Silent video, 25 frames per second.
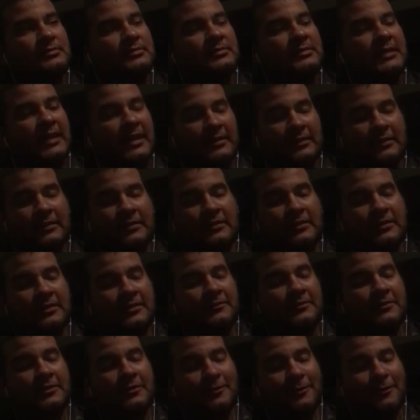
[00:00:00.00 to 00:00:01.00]
Technically,
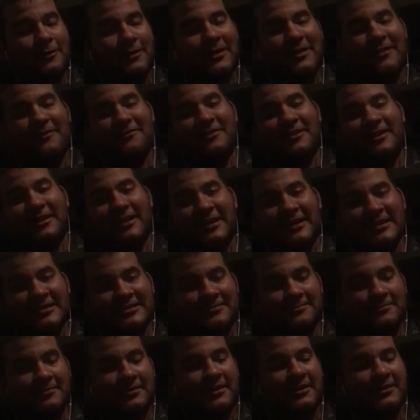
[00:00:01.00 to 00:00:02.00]
if you don't have a
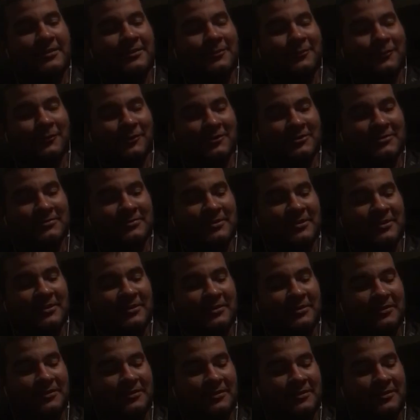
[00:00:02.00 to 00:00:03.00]
hazmat
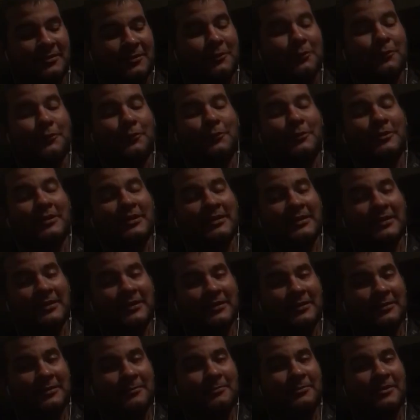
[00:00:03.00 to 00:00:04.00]
endorsement, you can
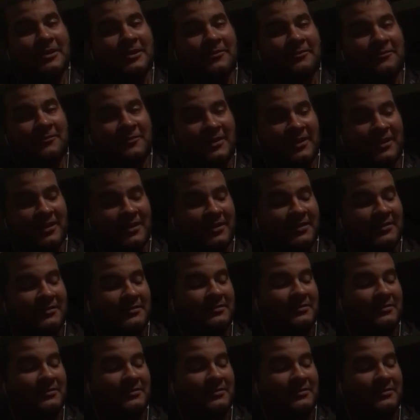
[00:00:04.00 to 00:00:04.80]
get a big fine.